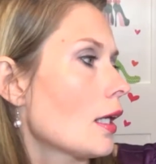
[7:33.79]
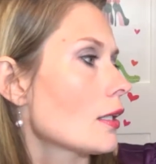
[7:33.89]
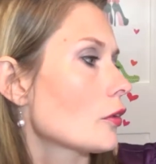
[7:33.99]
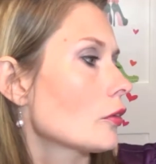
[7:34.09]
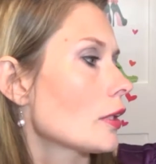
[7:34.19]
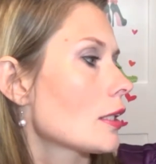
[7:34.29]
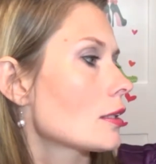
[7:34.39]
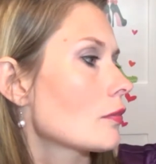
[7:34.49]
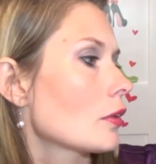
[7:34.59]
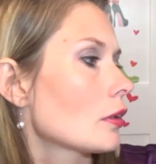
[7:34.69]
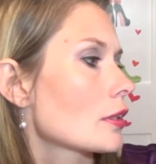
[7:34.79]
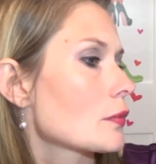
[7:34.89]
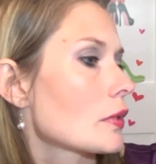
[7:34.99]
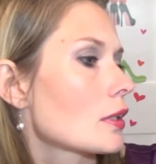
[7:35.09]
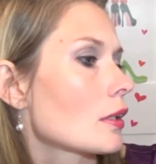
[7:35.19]
how to create different looks
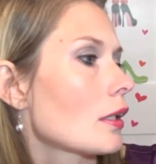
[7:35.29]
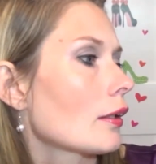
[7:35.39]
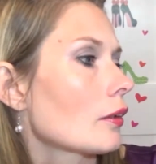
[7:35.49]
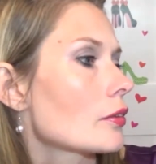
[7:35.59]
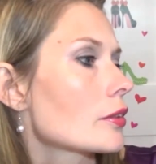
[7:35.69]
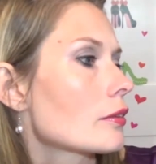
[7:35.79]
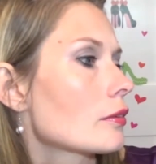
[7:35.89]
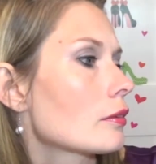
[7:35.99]
with the colors.